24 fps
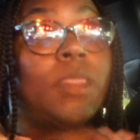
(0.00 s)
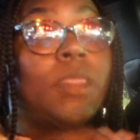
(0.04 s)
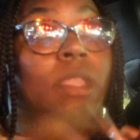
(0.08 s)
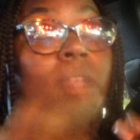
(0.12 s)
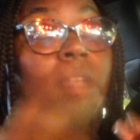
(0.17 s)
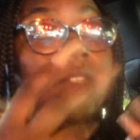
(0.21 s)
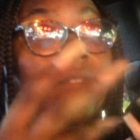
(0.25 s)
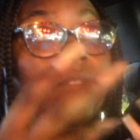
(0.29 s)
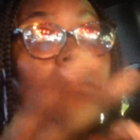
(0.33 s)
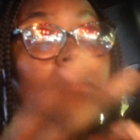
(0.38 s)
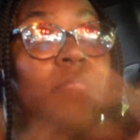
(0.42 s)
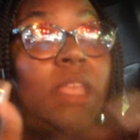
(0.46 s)

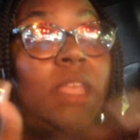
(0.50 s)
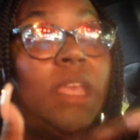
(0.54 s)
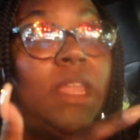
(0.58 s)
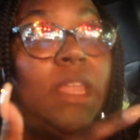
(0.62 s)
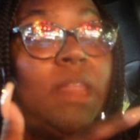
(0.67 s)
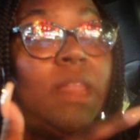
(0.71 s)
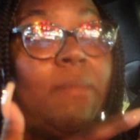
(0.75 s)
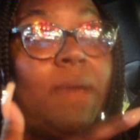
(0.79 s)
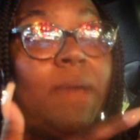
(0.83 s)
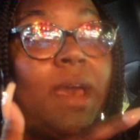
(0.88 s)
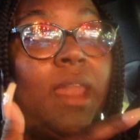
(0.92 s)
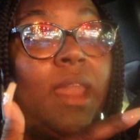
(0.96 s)
Cause I'm thinking
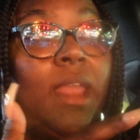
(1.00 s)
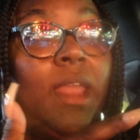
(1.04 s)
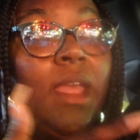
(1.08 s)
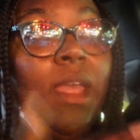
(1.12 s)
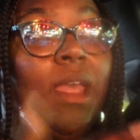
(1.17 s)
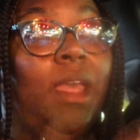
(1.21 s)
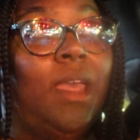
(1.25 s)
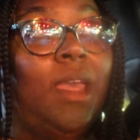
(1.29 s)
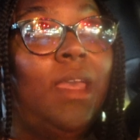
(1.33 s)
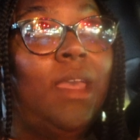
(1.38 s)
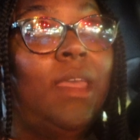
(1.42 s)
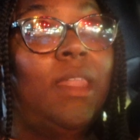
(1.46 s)
about it.
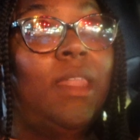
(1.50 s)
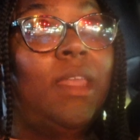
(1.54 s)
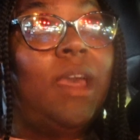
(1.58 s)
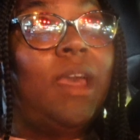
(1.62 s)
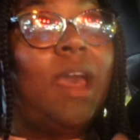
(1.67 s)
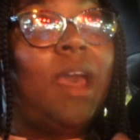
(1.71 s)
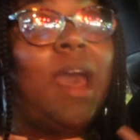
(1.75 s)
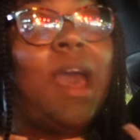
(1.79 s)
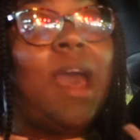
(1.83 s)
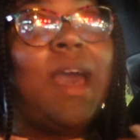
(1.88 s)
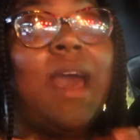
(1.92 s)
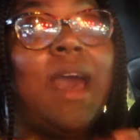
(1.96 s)
And
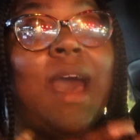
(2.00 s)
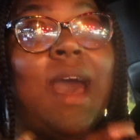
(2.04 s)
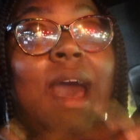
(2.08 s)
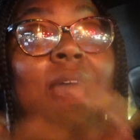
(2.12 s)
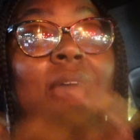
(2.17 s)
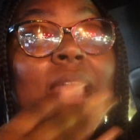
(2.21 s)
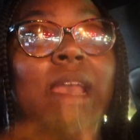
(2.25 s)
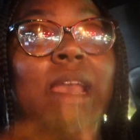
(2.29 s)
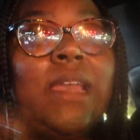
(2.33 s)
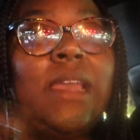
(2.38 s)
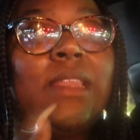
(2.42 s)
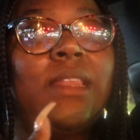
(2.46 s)
I
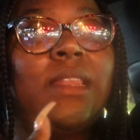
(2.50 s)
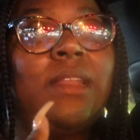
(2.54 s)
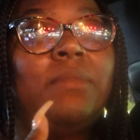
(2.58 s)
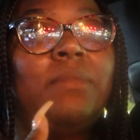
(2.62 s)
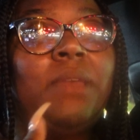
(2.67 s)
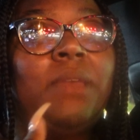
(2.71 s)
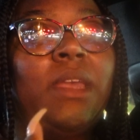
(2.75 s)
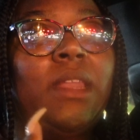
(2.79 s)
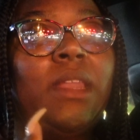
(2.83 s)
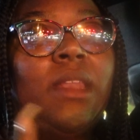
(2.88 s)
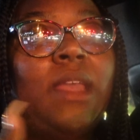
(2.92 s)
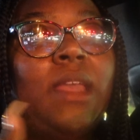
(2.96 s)
ended up
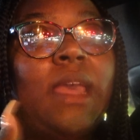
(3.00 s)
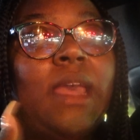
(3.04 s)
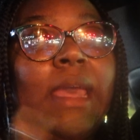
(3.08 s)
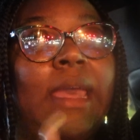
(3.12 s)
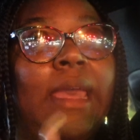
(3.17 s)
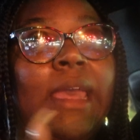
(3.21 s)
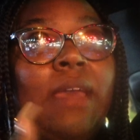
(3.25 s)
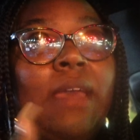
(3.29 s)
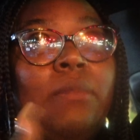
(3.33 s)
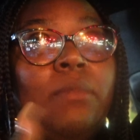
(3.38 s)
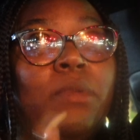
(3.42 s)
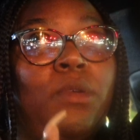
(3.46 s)
getting the
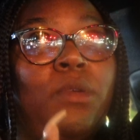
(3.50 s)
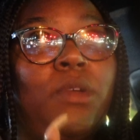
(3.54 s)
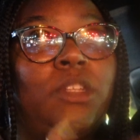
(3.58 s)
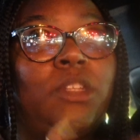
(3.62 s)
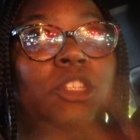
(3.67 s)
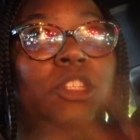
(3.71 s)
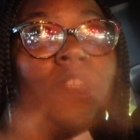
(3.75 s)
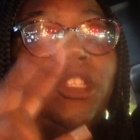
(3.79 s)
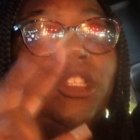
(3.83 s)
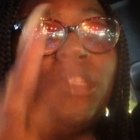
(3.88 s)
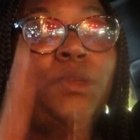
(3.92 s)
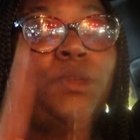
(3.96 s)
egg boil,
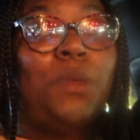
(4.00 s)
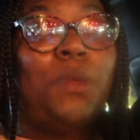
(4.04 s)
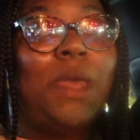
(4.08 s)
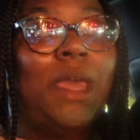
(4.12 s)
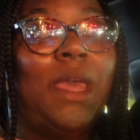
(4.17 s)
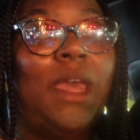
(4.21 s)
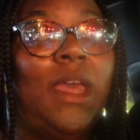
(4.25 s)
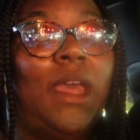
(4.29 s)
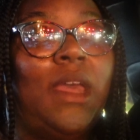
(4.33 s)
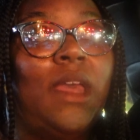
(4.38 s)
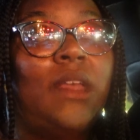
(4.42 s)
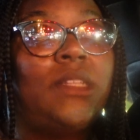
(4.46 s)
just two
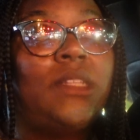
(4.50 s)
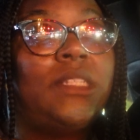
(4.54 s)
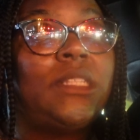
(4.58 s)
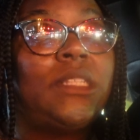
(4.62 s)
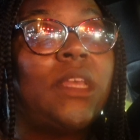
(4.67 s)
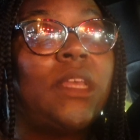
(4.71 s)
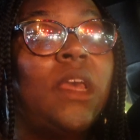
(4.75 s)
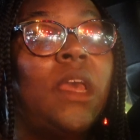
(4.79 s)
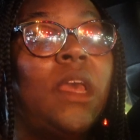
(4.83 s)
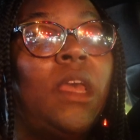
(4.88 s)
eggs